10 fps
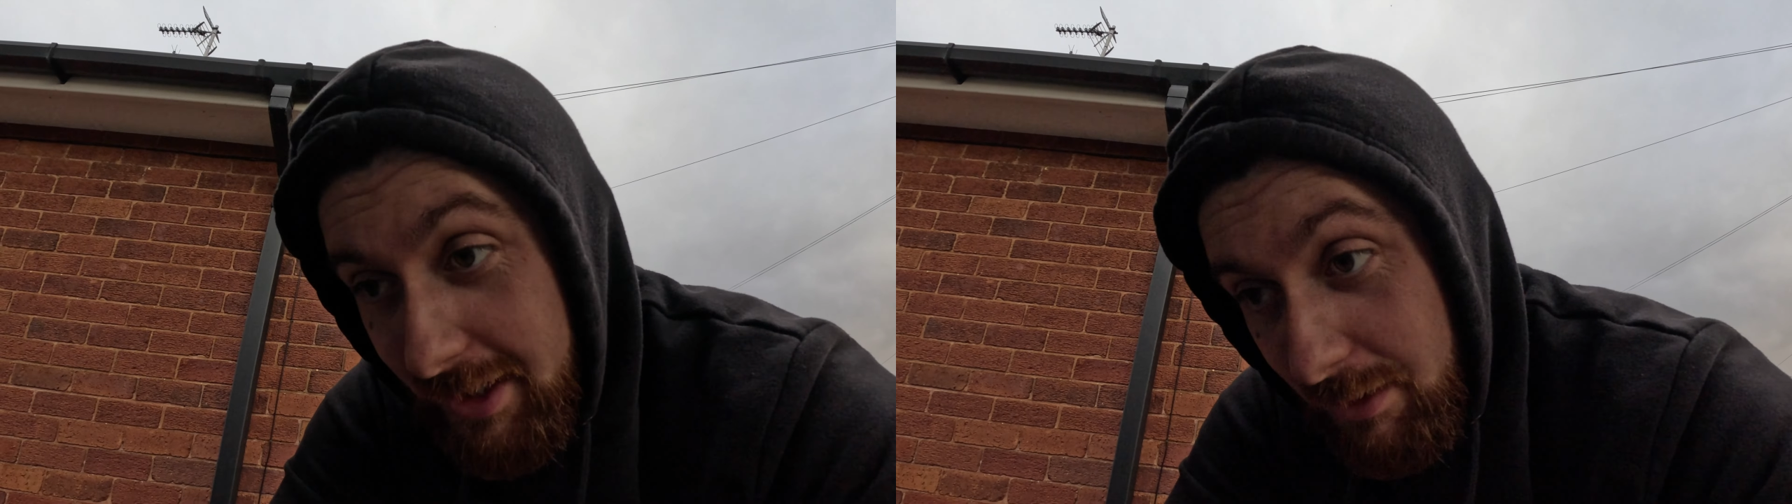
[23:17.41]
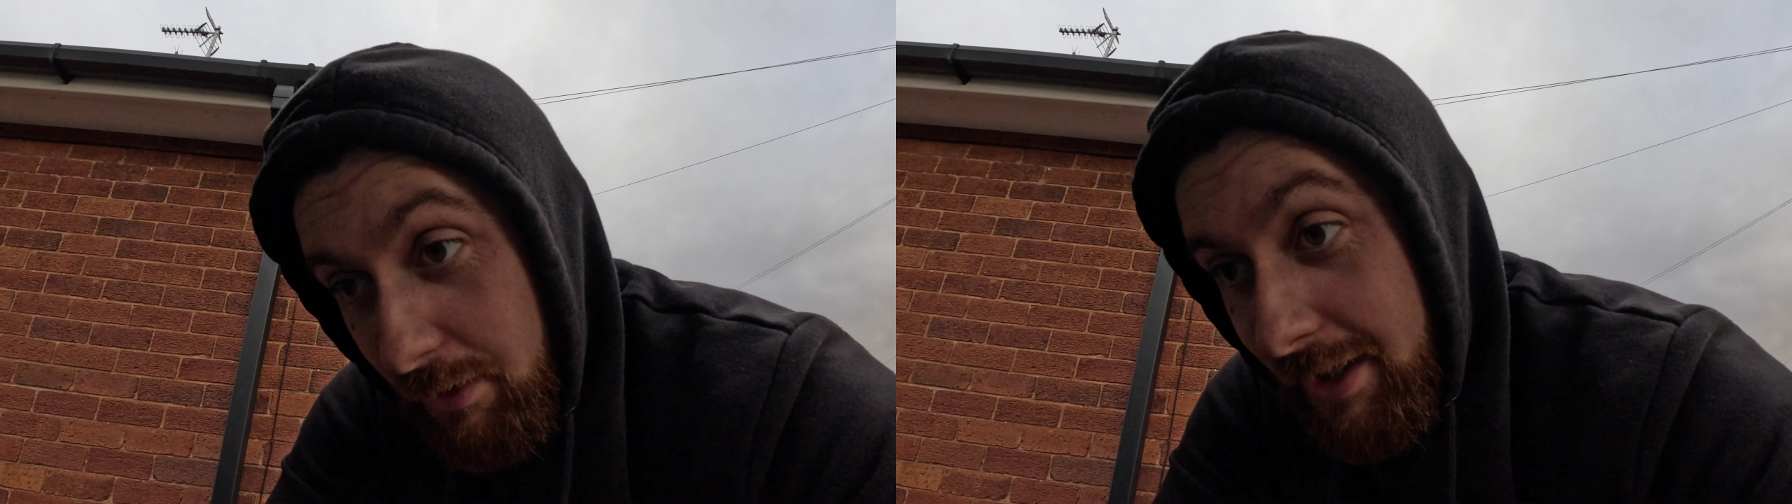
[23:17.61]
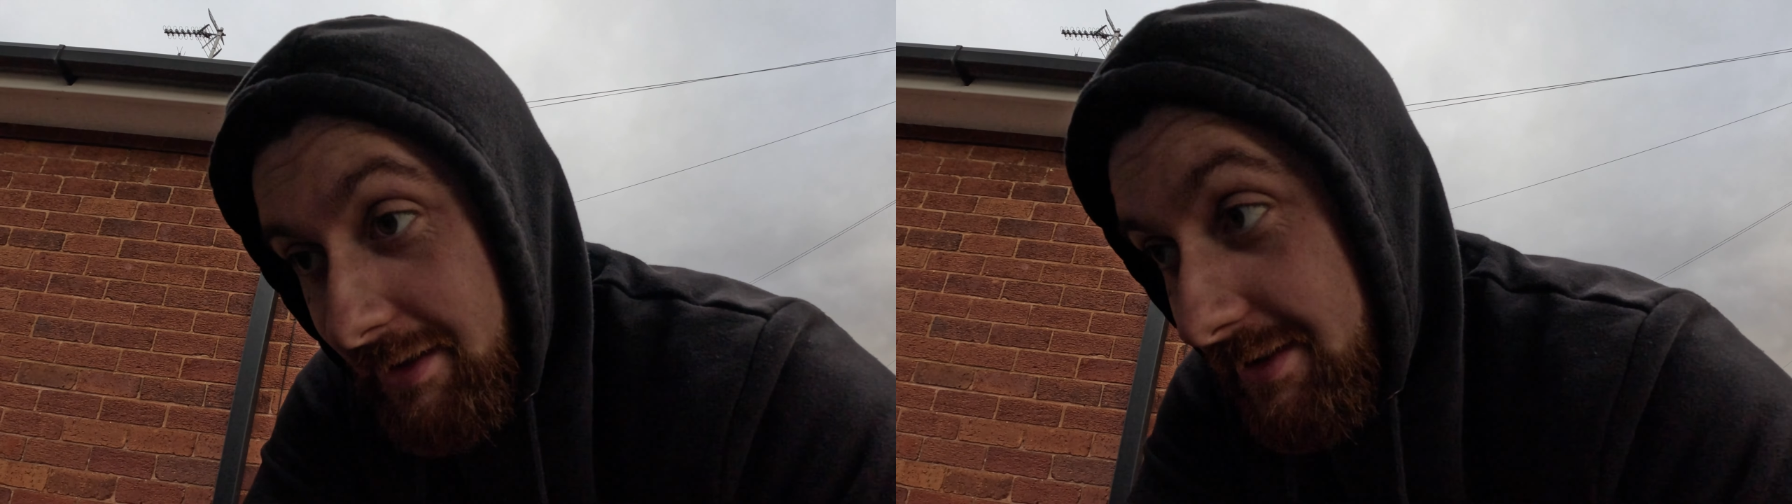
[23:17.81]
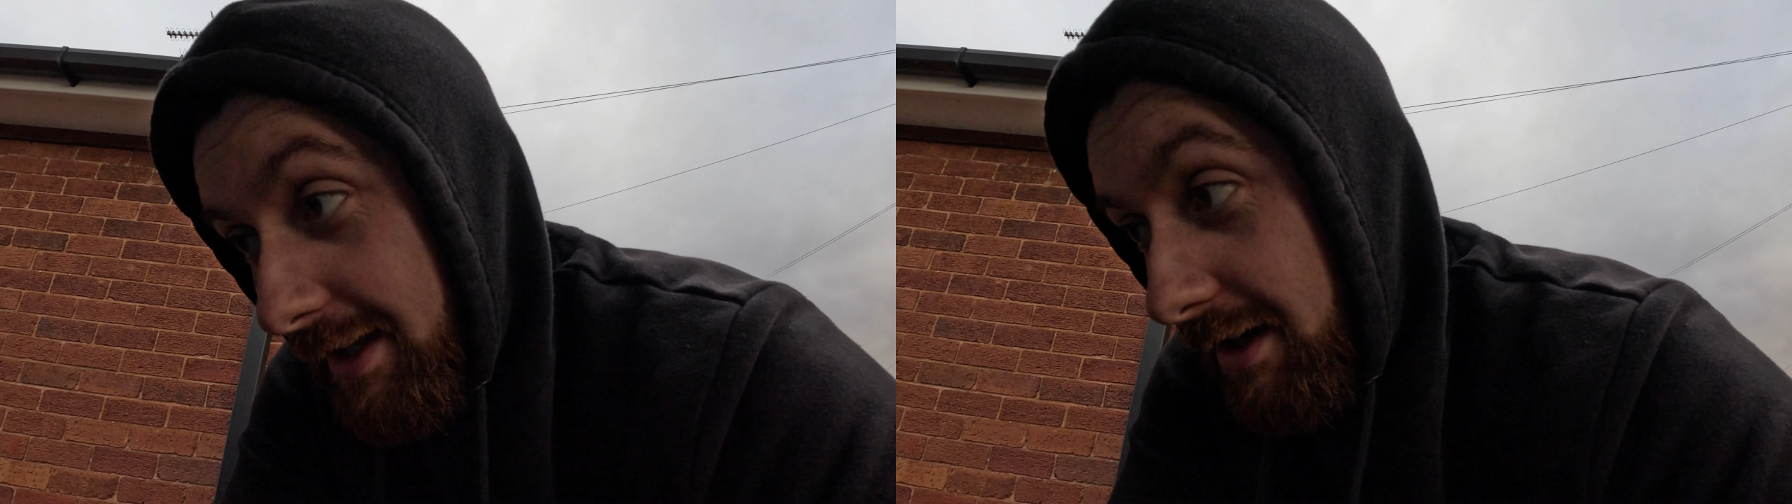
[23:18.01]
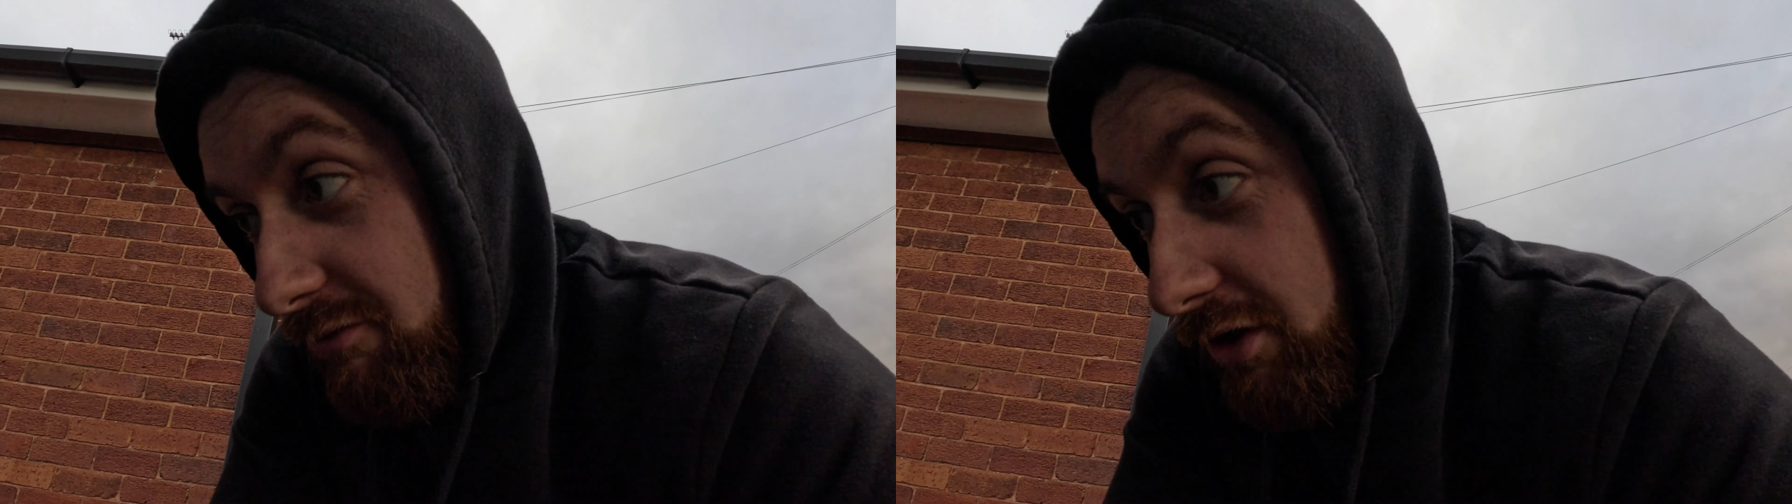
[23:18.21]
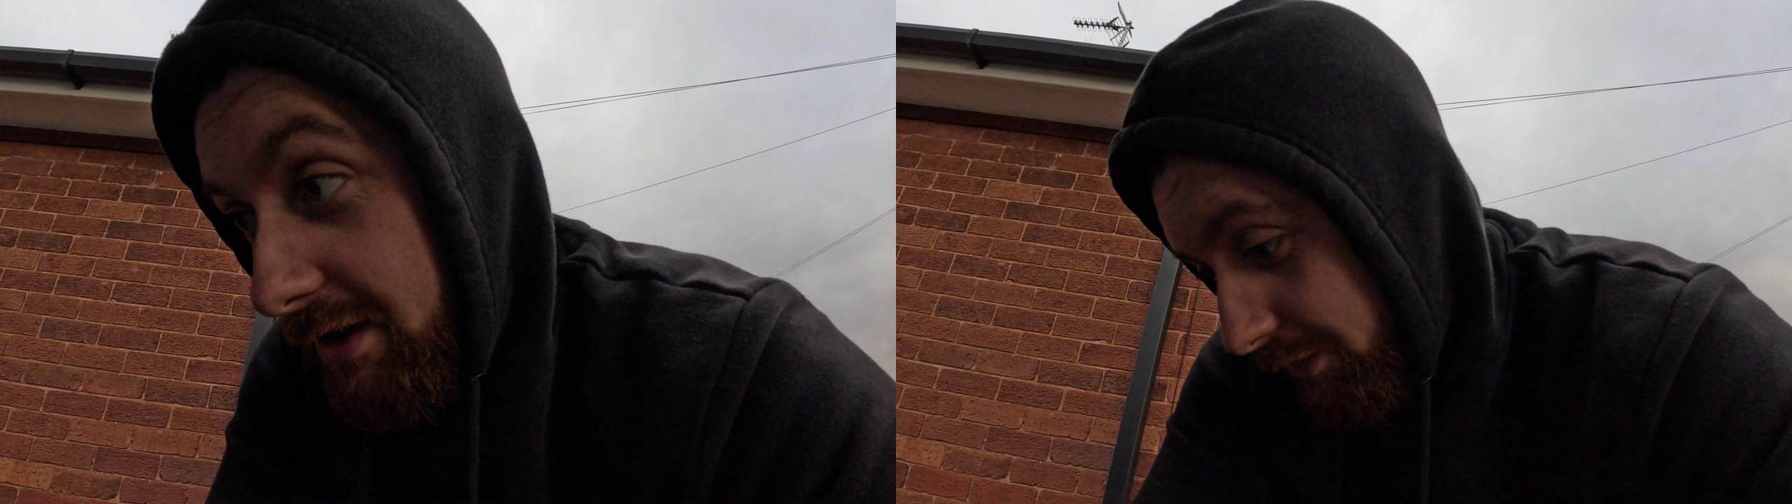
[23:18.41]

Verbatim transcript: and I want to get this car running.